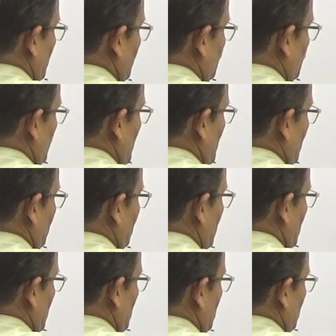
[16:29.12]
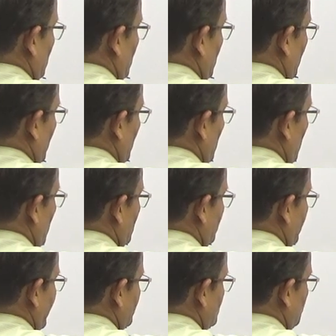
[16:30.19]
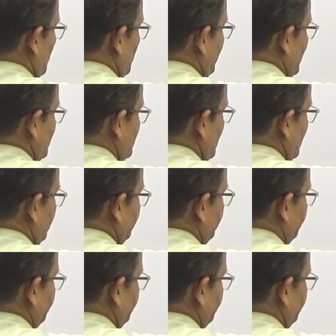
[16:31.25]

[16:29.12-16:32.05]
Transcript: you are a non-taxable person.